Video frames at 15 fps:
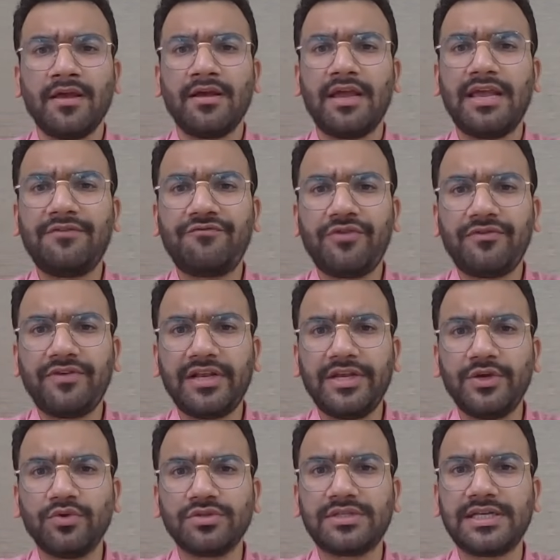If we will
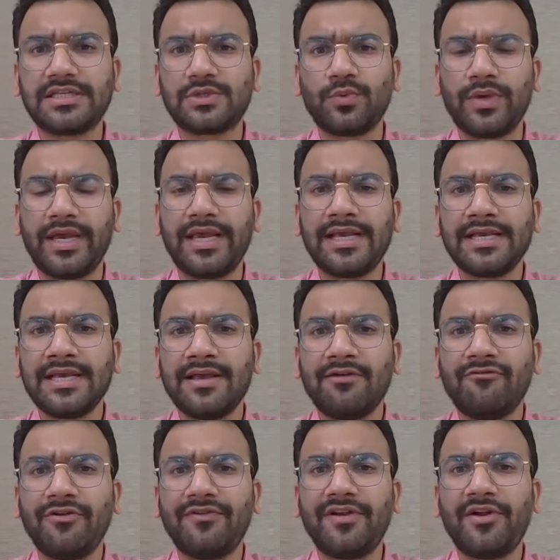use this way,
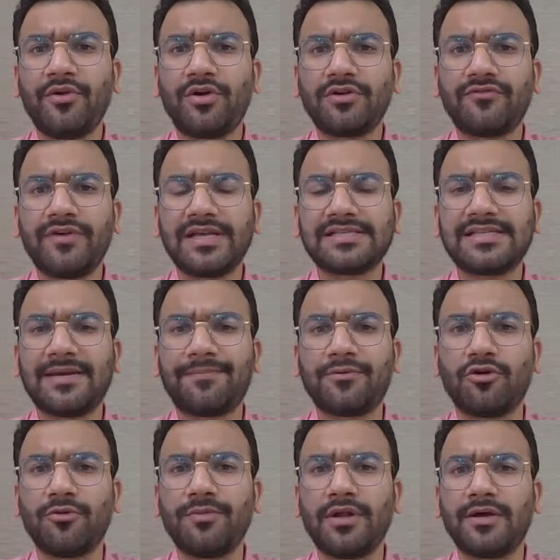we will not face the
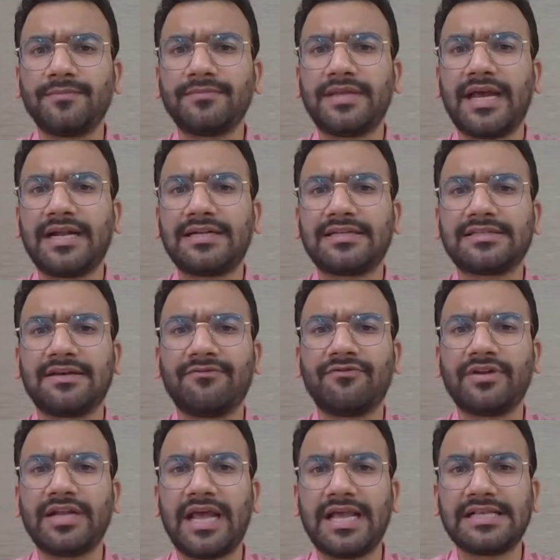problem that
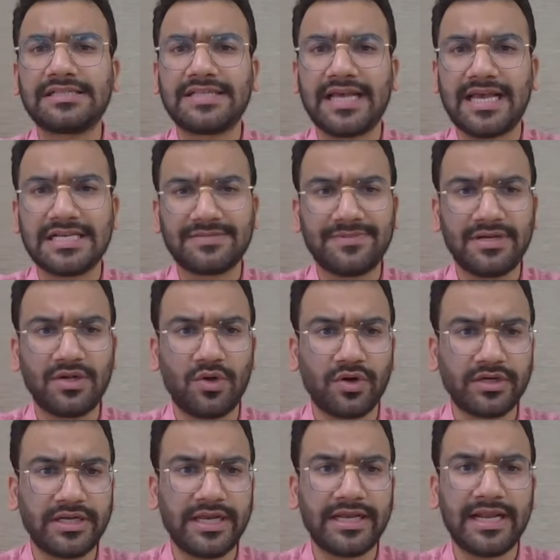someone else has been
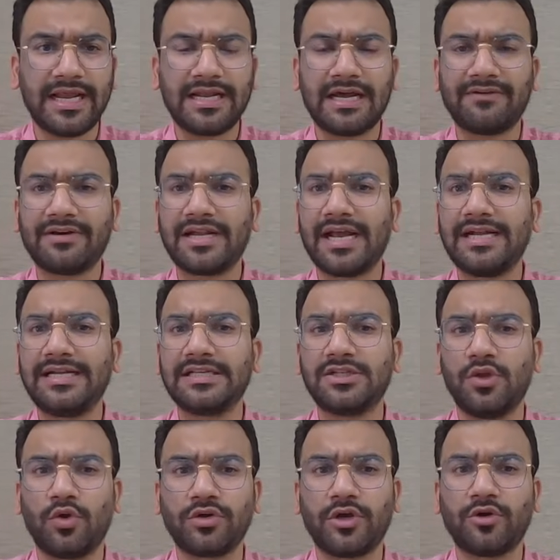logged in and our ID is
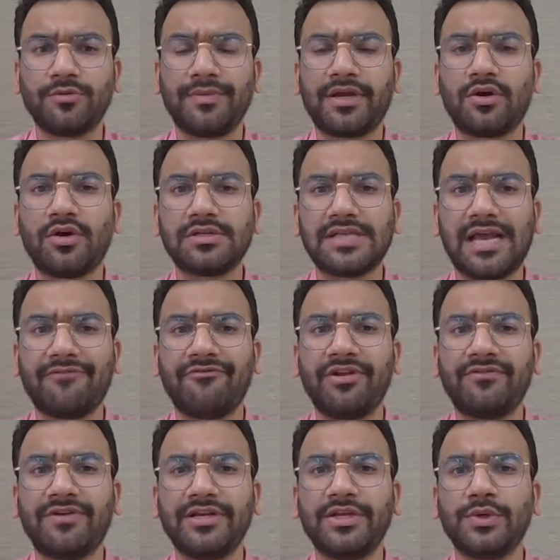logged out, because
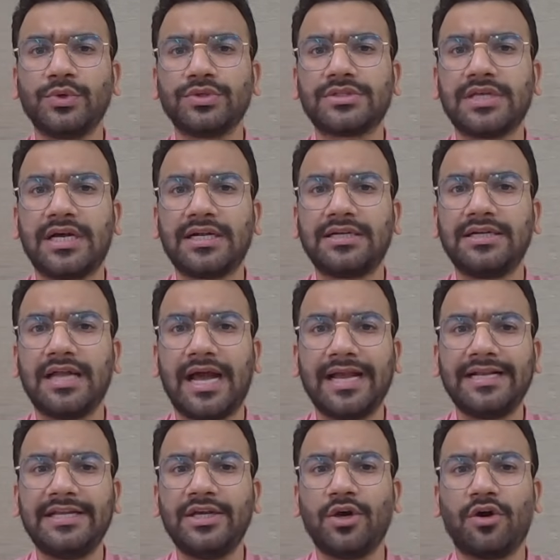everyone use that
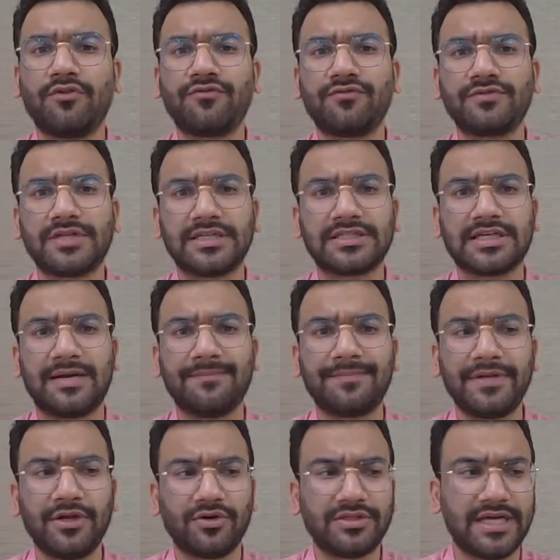ID of such
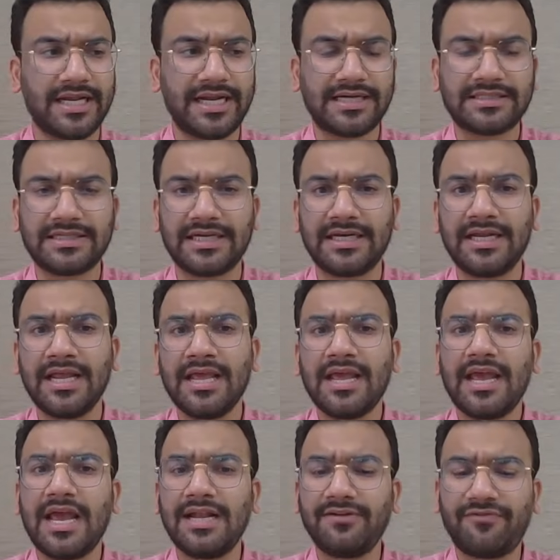company or director
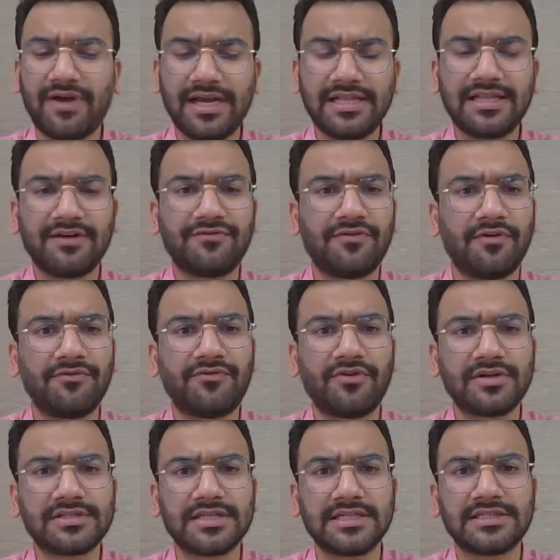and file the form for
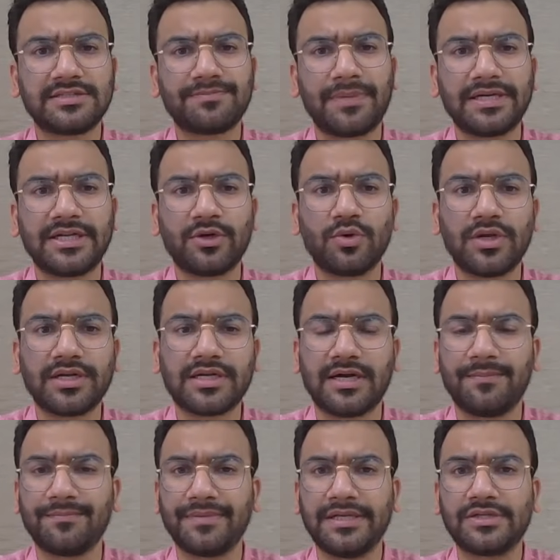such particular
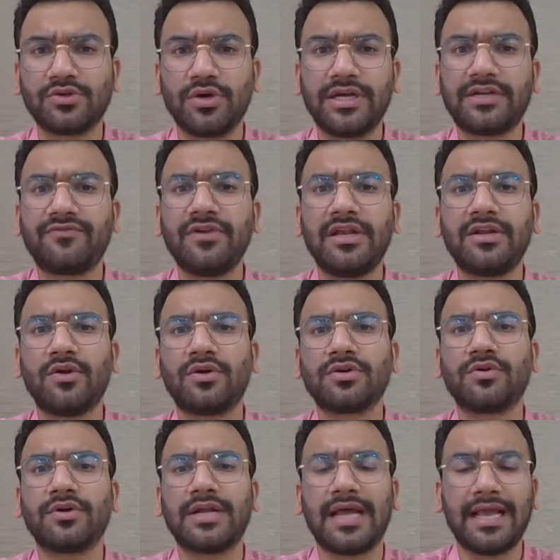company. So it will not
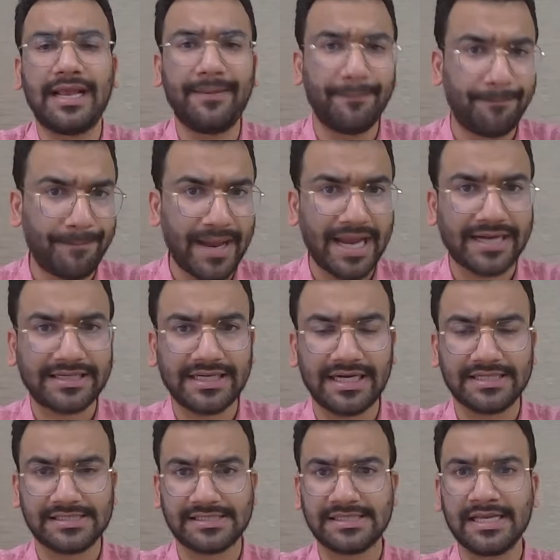gonna impact
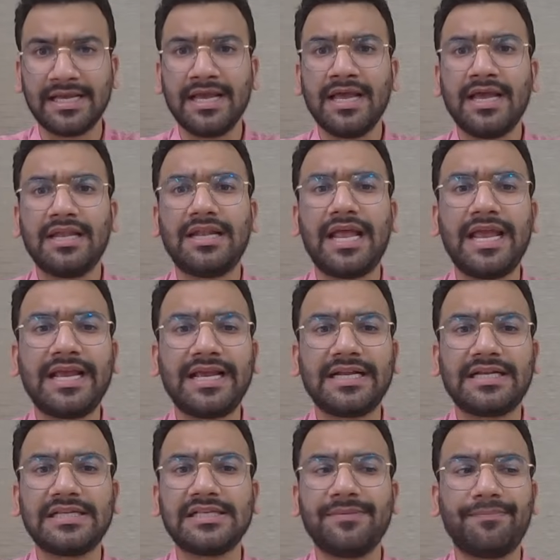us like it
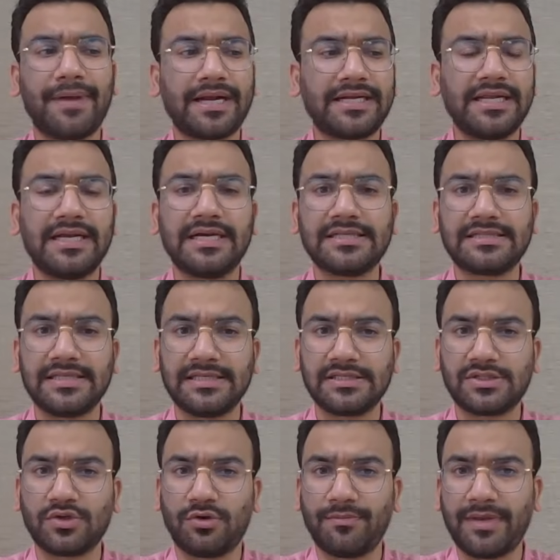is impacting us since
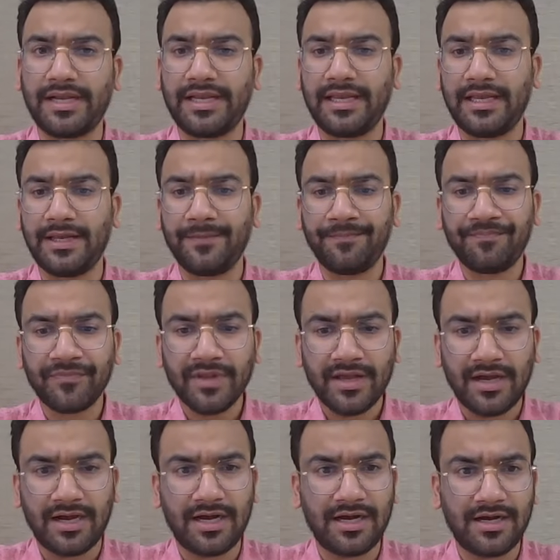so many
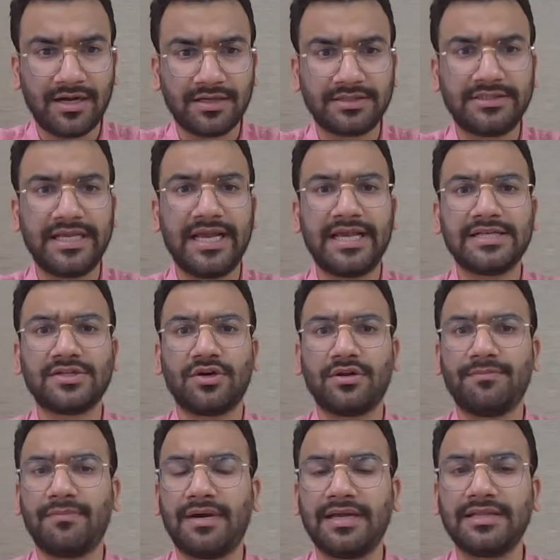days or
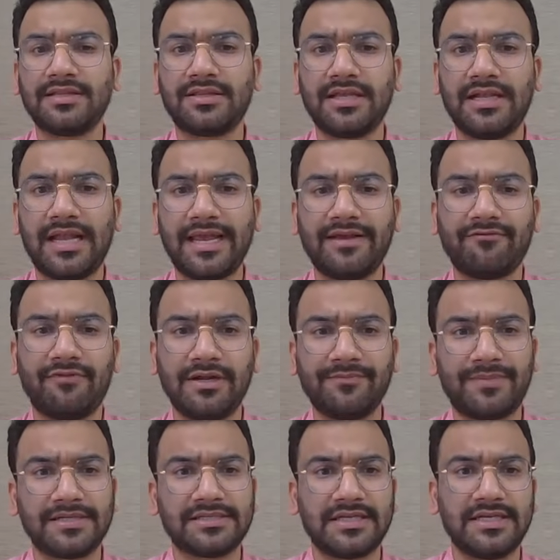month. Like one
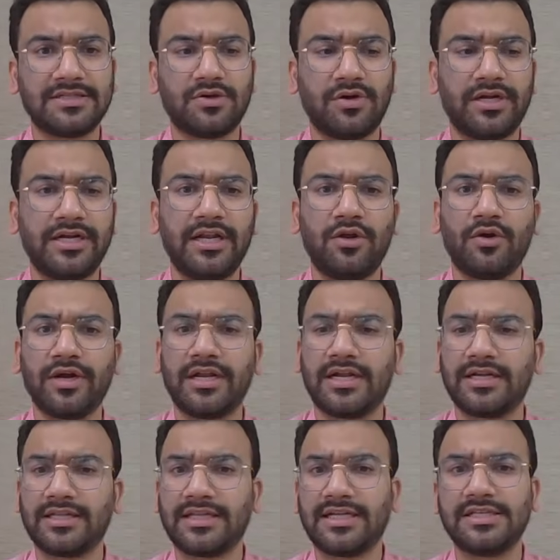person is already logged in,
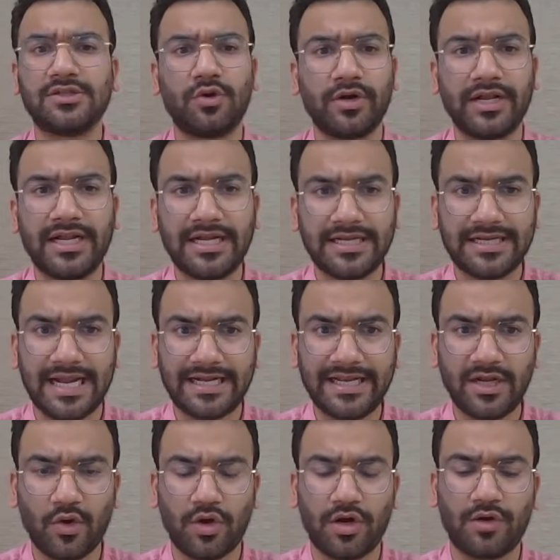another is logging and
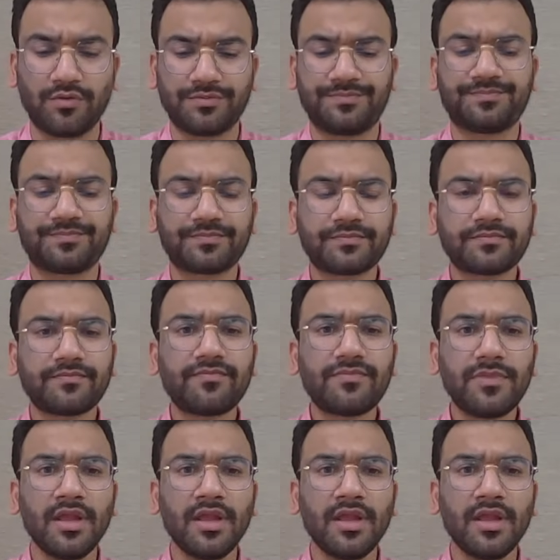getting logged out.